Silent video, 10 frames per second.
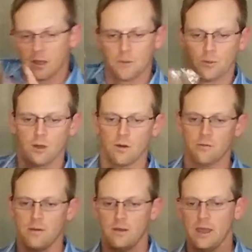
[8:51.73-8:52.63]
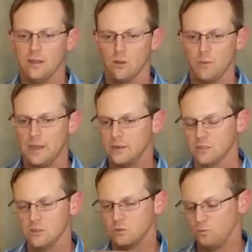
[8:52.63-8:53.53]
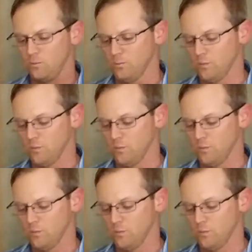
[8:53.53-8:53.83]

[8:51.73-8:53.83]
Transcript: A couple of halo bandages